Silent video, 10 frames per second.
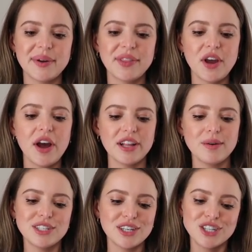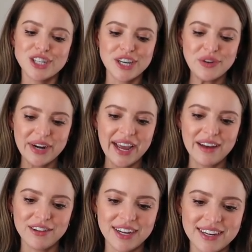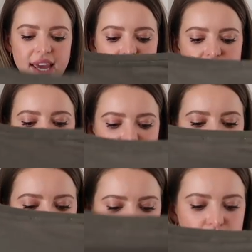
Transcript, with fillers: around the collar, which I'll show you when I have on. It is so